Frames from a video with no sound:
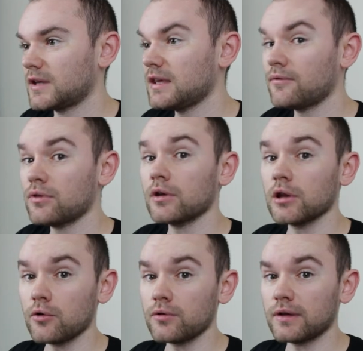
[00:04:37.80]
Even the
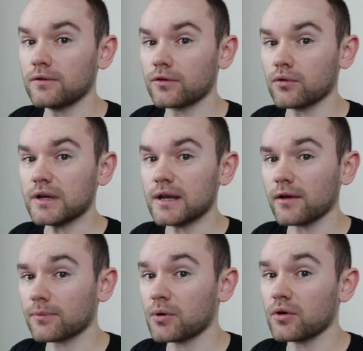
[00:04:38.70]
loading screen
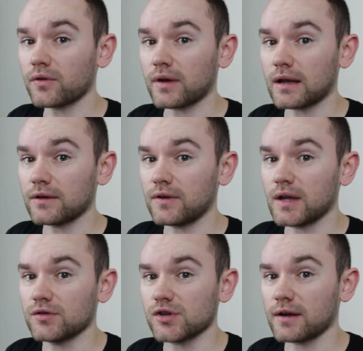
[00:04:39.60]
has
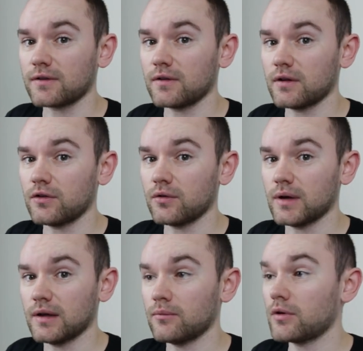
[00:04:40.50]
personality injected into
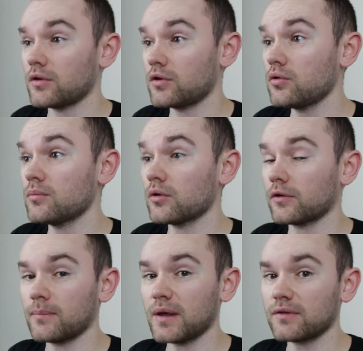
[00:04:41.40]
it, with a
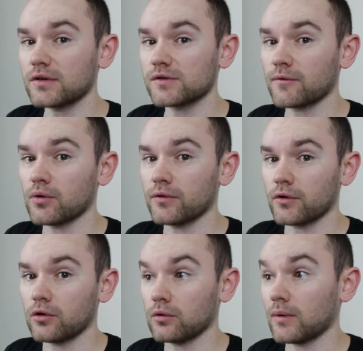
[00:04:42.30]
humorous message for us
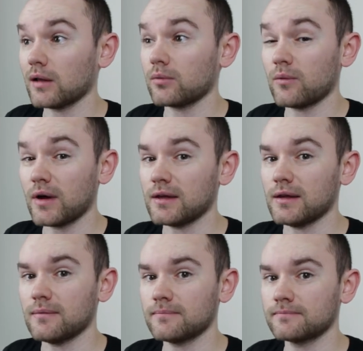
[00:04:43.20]
all while we
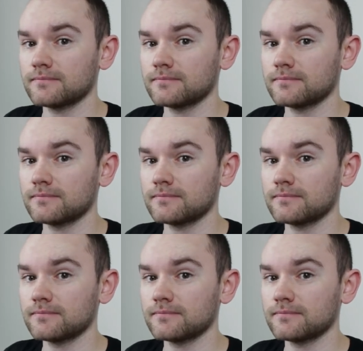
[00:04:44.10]
wait.